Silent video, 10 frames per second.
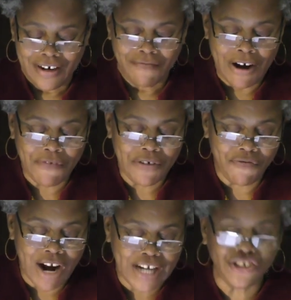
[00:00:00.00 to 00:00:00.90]
Reverend
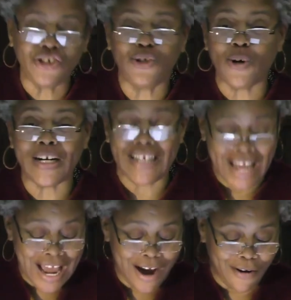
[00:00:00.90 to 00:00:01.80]
Roger Dart
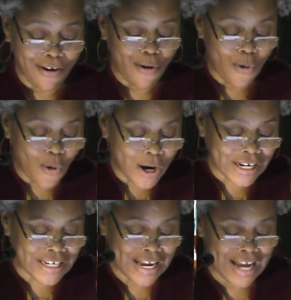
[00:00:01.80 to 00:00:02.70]
now
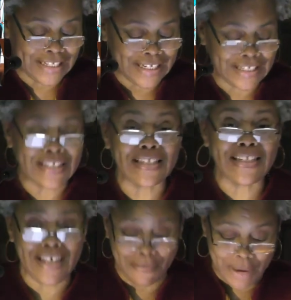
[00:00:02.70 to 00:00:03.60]
organizes the
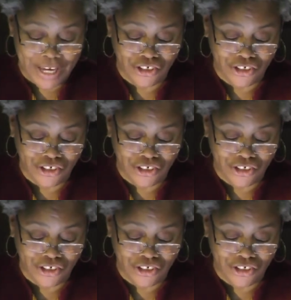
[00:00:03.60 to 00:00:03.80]
CMA